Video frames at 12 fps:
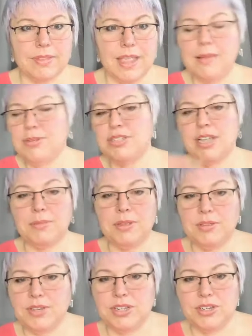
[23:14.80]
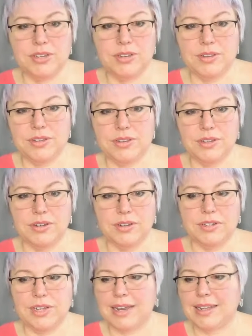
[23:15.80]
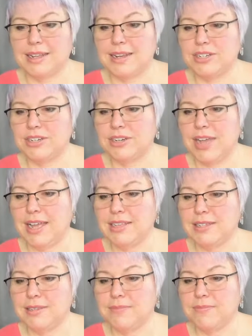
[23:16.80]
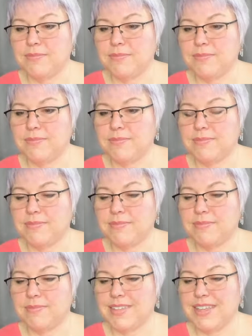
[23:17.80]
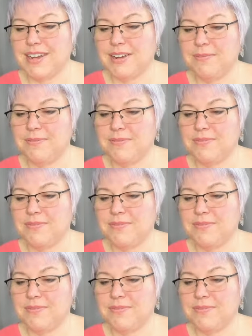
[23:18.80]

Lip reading: I'm just helping you learn how to connect to your guides. Yeah,